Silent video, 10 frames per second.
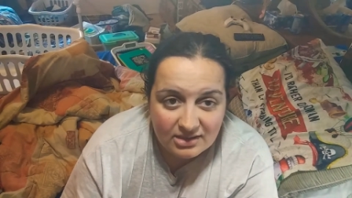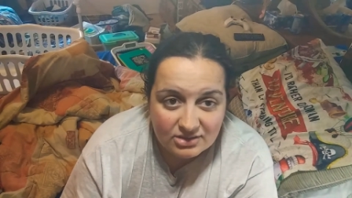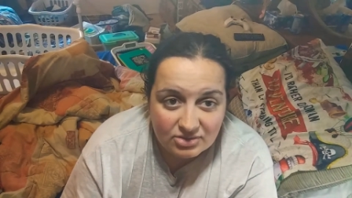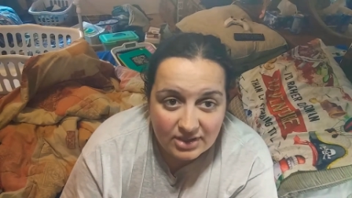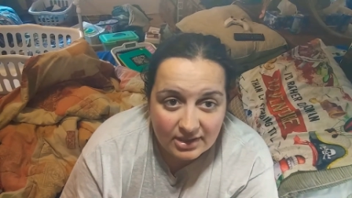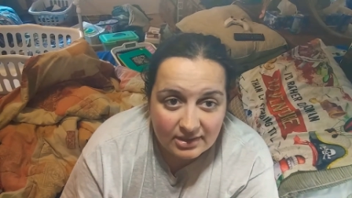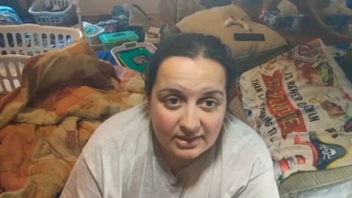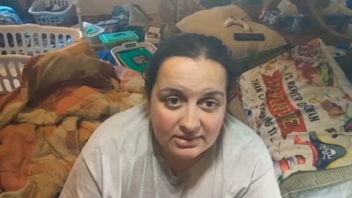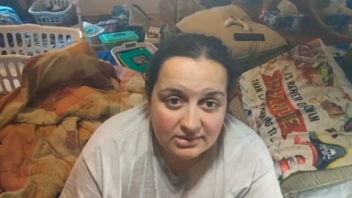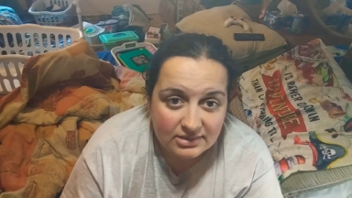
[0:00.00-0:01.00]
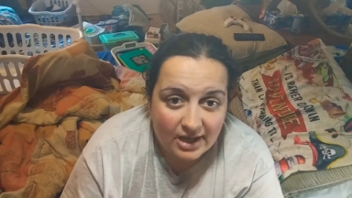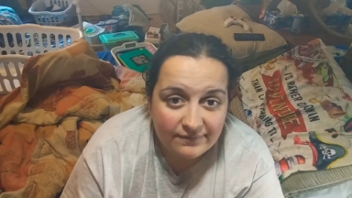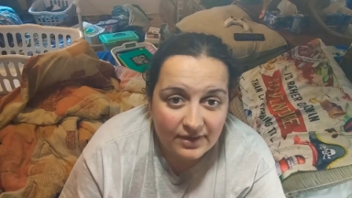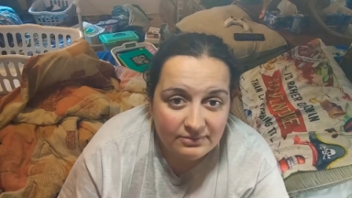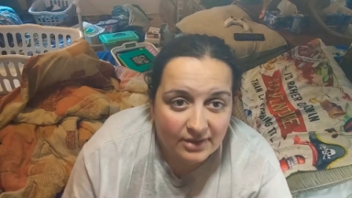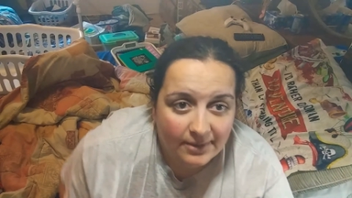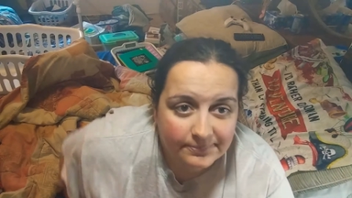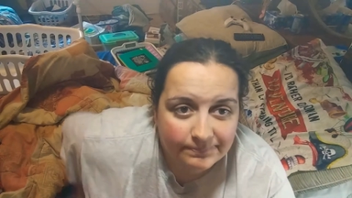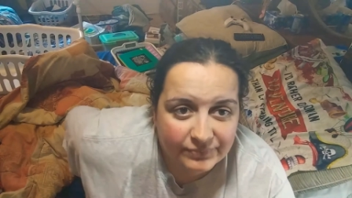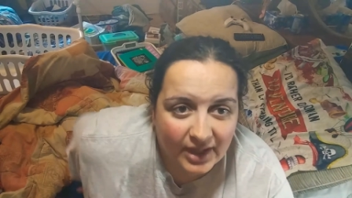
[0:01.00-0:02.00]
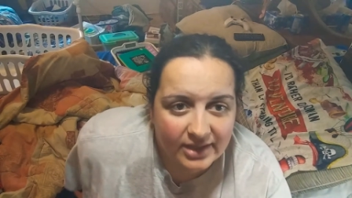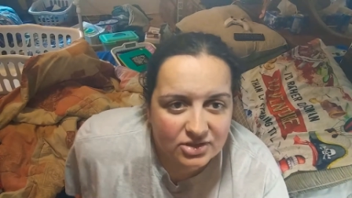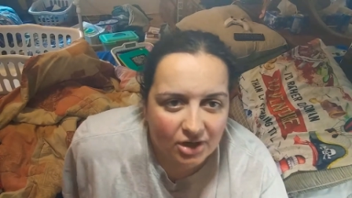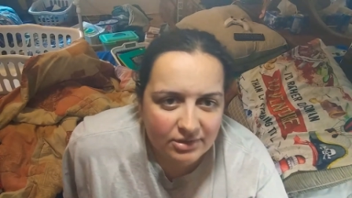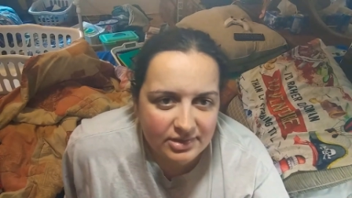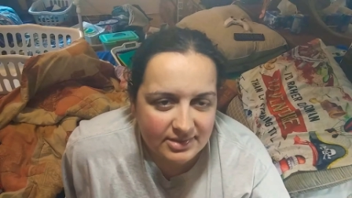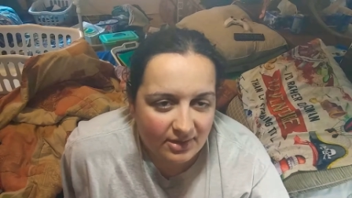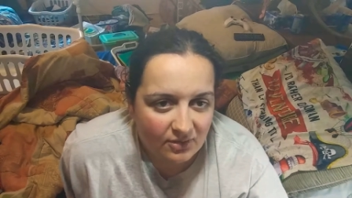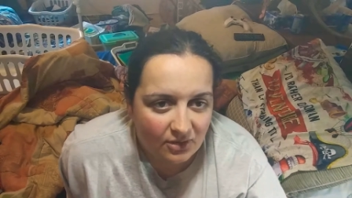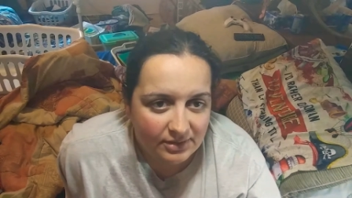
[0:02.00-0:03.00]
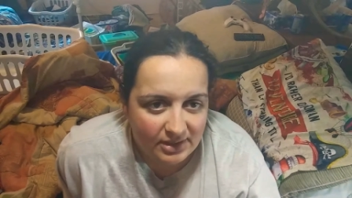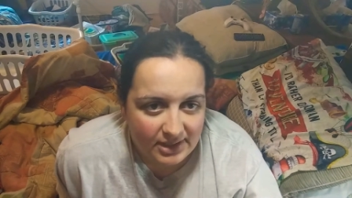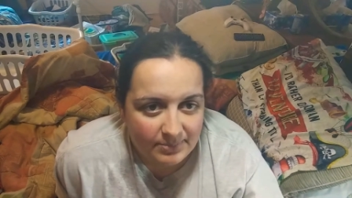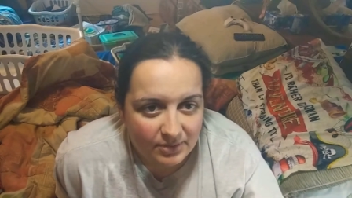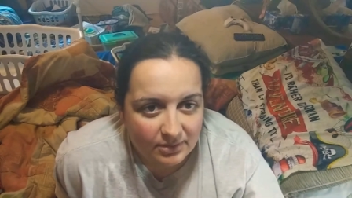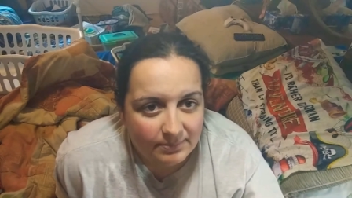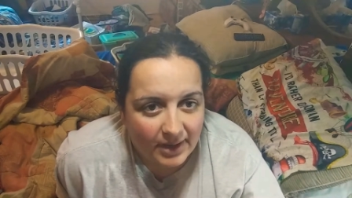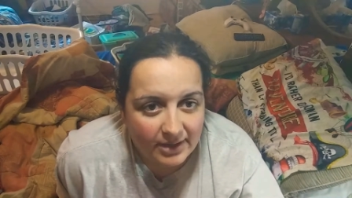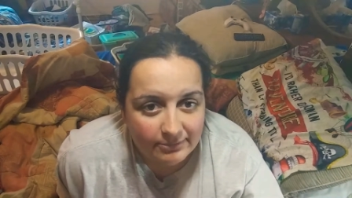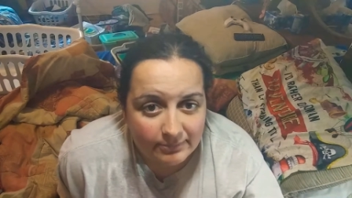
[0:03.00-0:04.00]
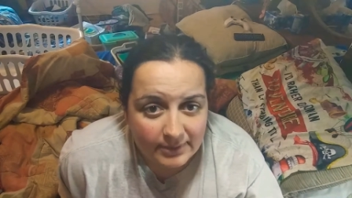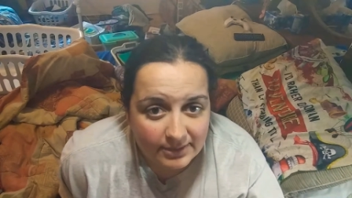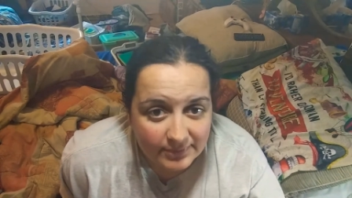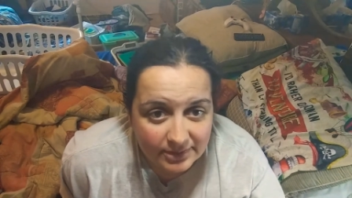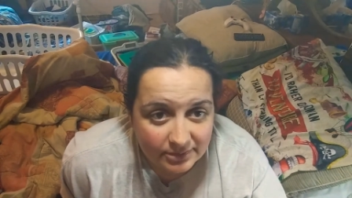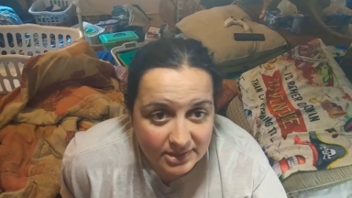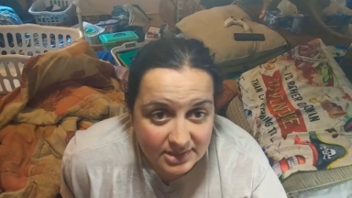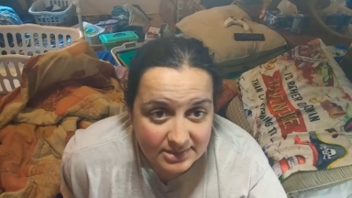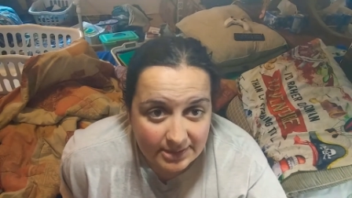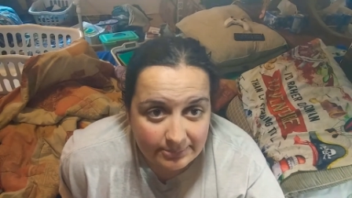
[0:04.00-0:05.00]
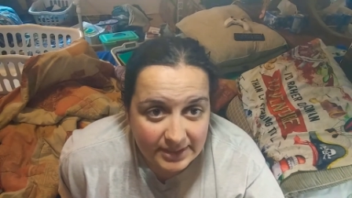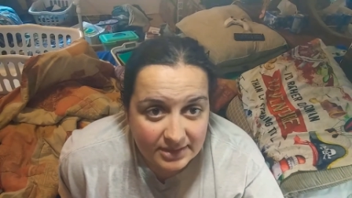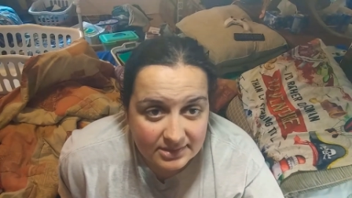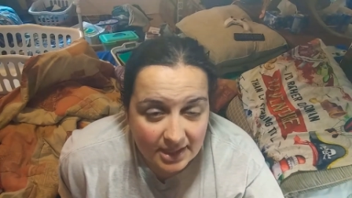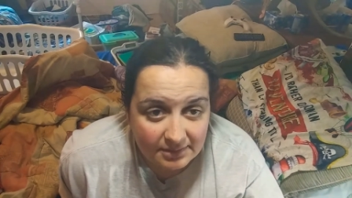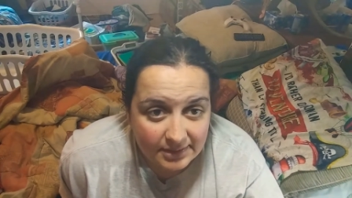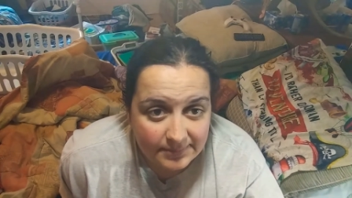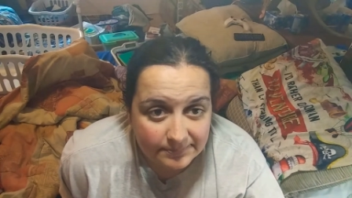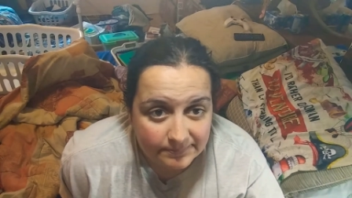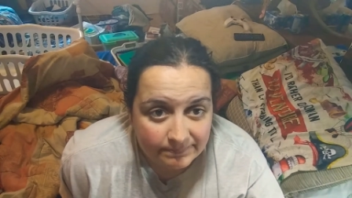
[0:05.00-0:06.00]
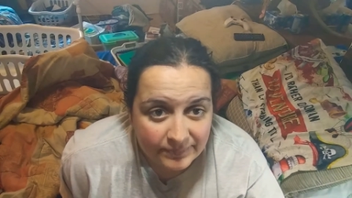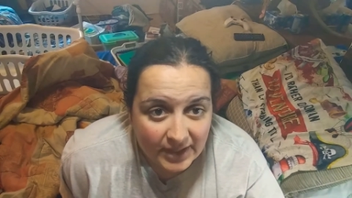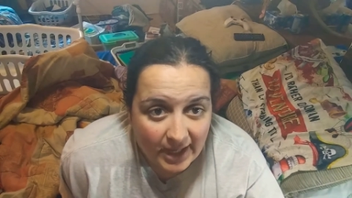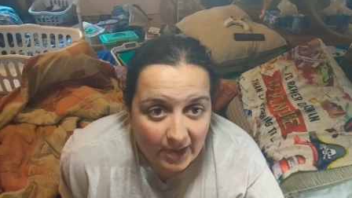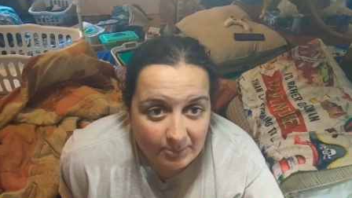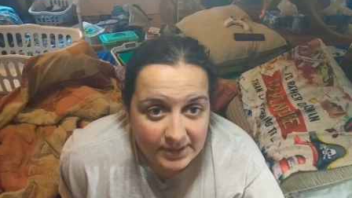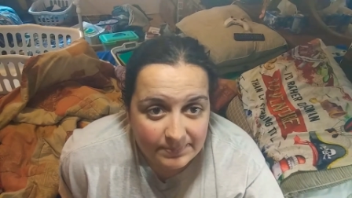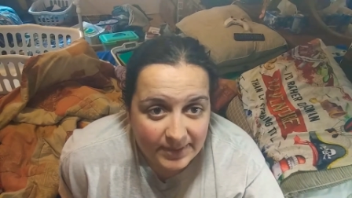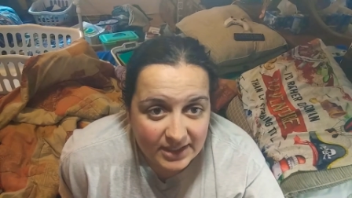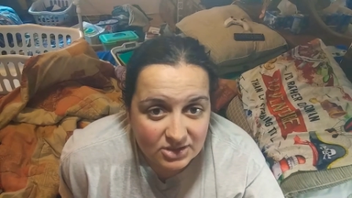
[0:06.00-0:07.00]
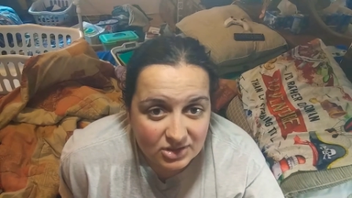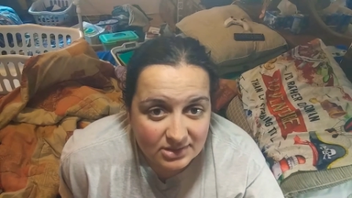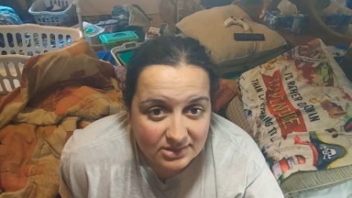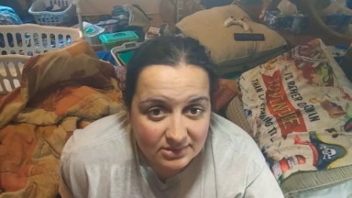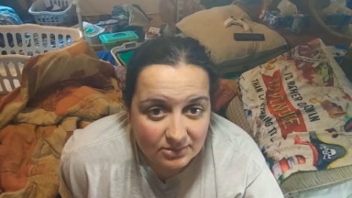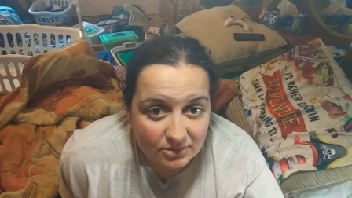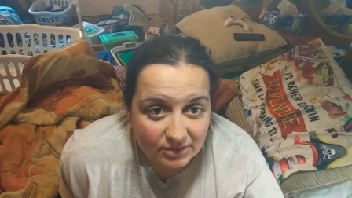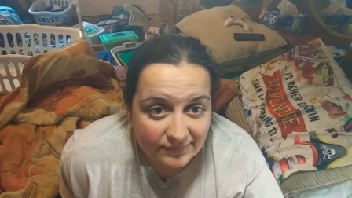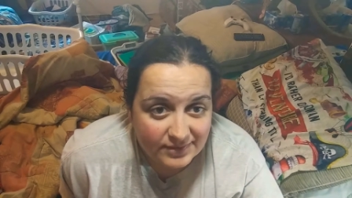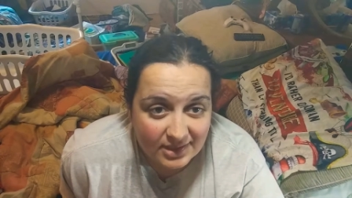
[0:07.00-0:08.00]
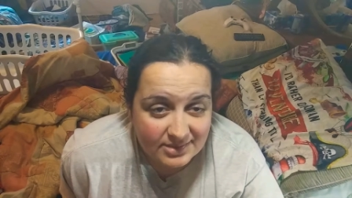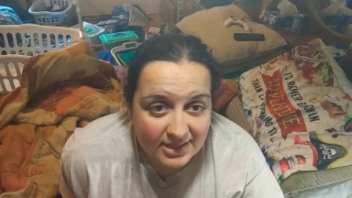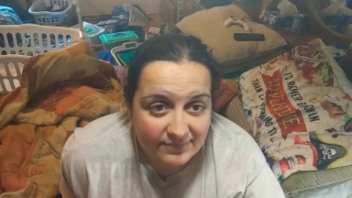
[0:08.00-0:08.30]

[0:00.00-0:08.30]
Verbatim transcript: so yeah, it's, I find it's hard to tell on an ebook. My e-reader doesn't tell me exactly how many pages, or if it does,